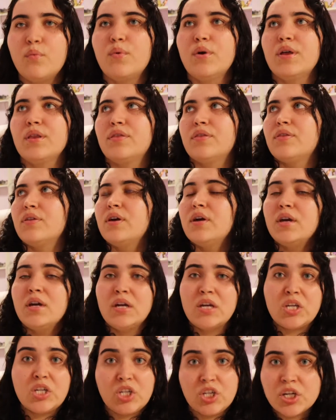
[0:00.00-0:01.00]
with
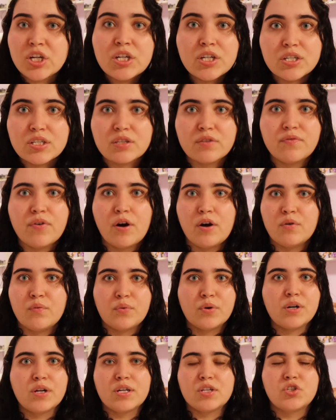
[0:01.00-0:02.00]
years of hard
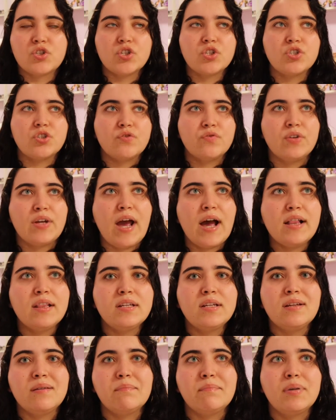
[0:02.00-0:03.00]
work. It's just the
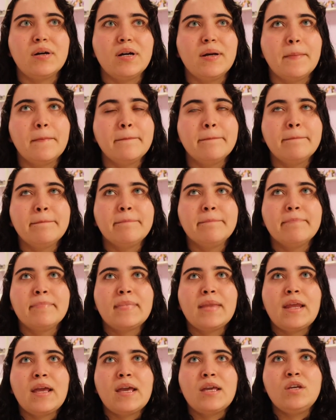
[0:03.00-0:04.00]
reality. But
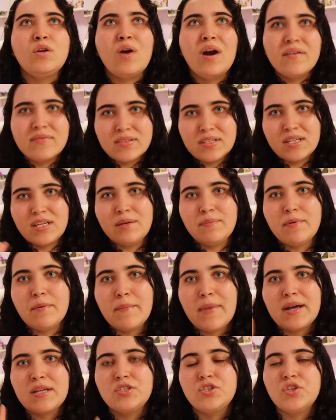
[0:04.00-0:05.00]
you have to keep in
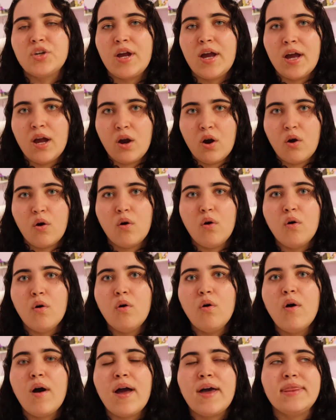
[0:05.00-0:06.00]
mind your end
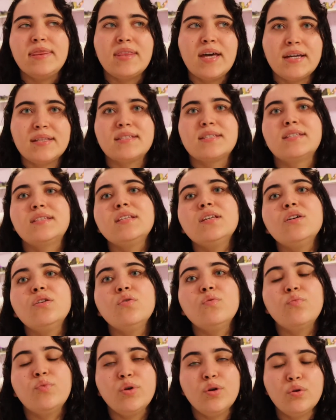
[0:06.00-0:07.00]
goal, and that
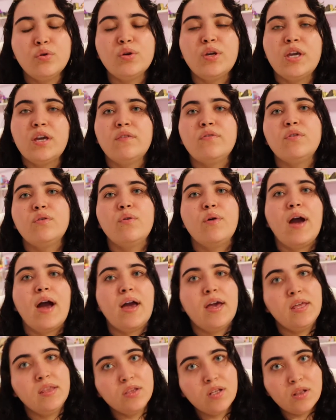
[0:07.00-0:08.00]
still will give you
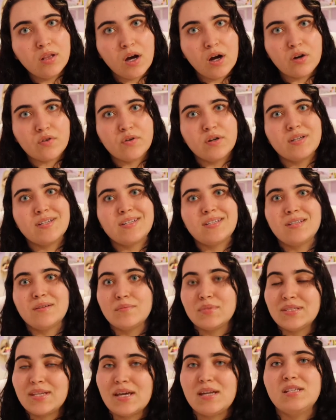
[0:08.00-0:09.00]
in the long run
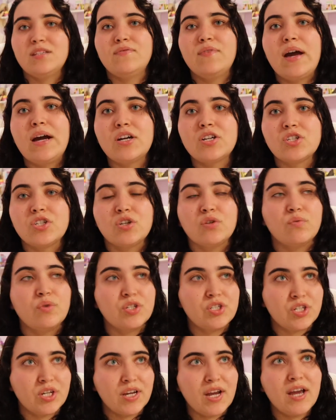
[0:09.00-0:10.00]
some satisfaction,
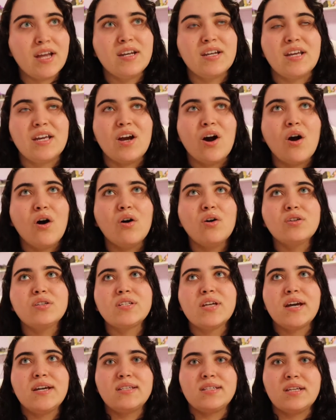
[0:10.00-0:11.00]
which again, it all
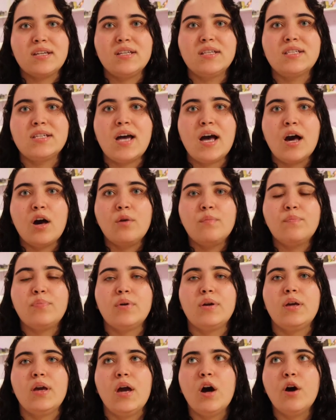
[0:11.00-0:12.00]
ties into
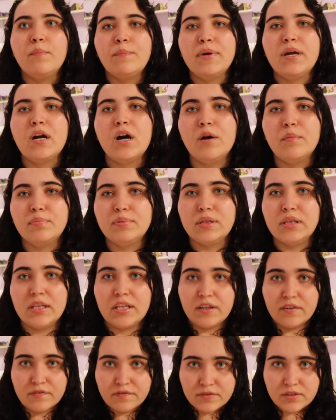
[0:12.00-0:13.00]
helping
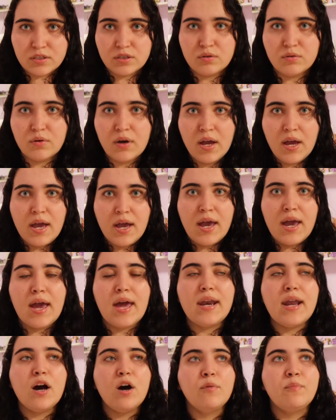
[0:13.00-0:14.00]
uplift you
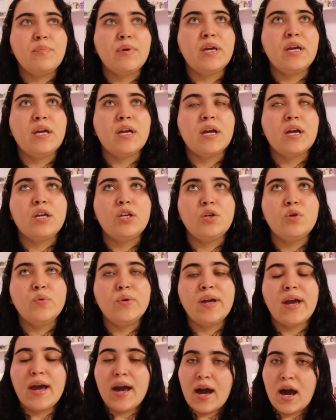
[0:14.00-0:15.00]
and helping you
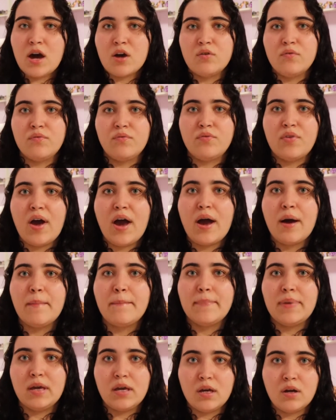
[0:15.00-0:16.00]
get out of that
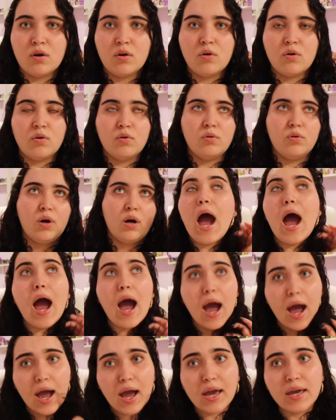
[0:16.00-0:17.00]
pit hole.
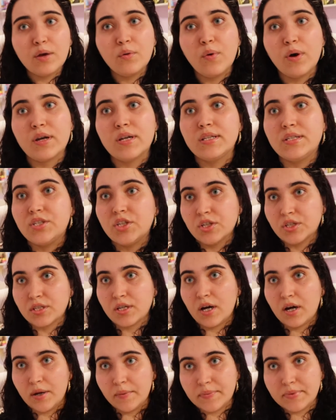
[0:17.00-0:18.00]
I wanted just to
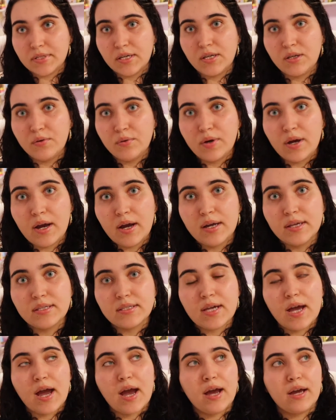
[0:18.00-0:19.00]
update you guys.
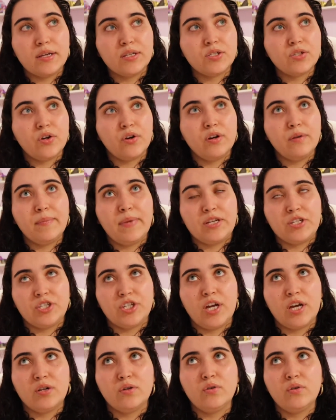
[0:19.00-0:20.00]
I started my
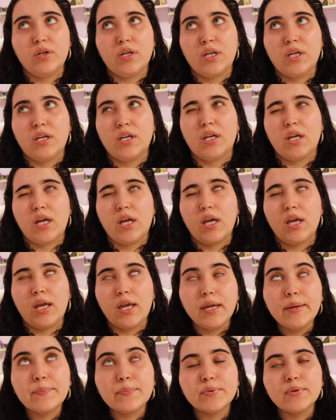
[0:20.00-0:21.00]
channel in
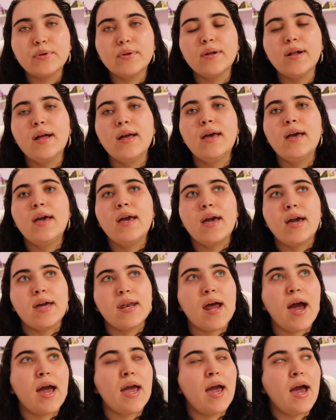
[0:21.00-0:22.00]
April,
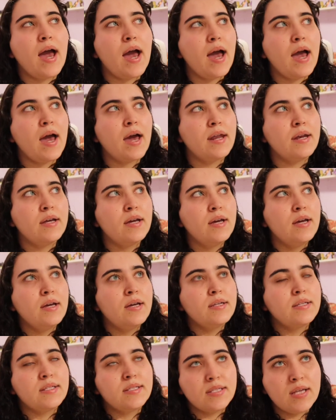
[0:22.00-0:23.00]
and I had
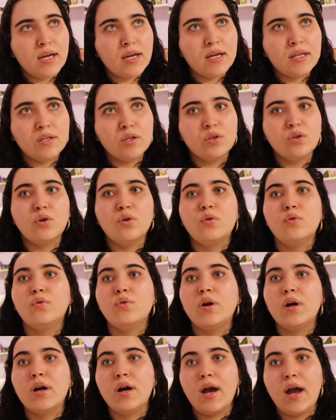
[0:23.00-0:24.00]
said, you
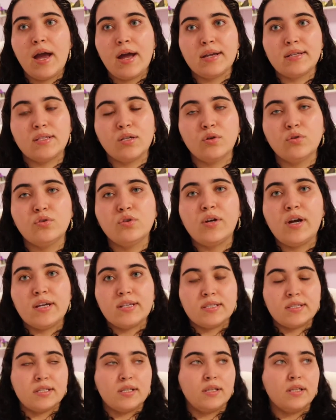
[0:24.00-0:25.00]
know, I had told you
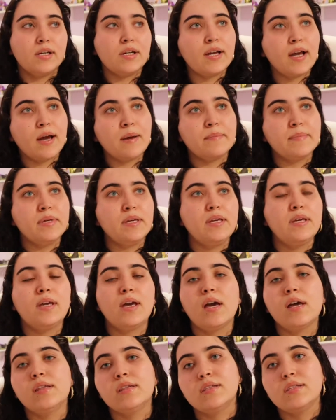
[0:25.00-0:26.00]
guys to look at me
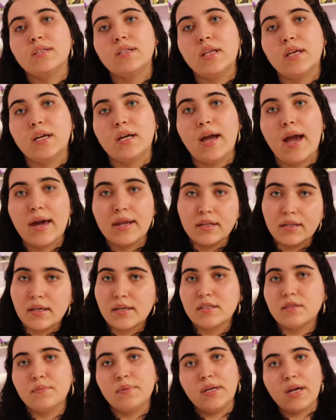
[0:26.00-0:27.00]
and to like
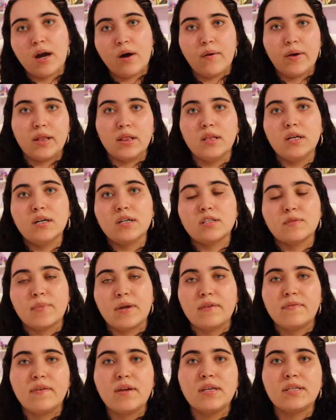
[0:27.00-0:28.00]
analyze me, how I looked,
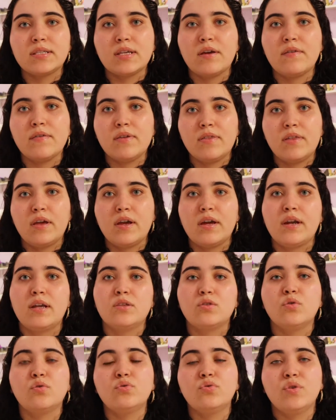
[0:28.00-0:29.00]
my face, everything, and I
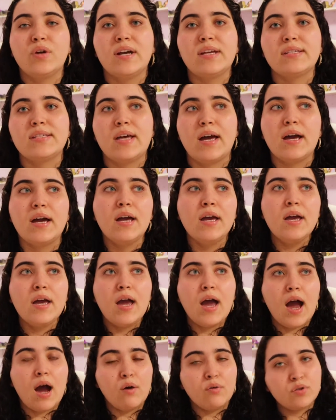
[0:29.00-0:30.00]
told you guys that
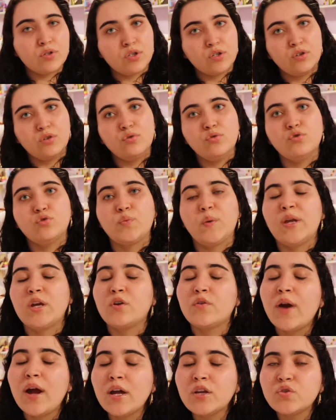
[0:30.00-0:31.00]
I was gonna lose weight
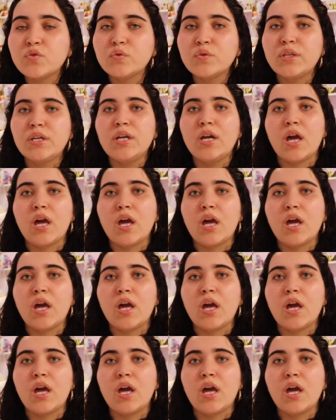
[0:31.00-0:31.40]
gradually,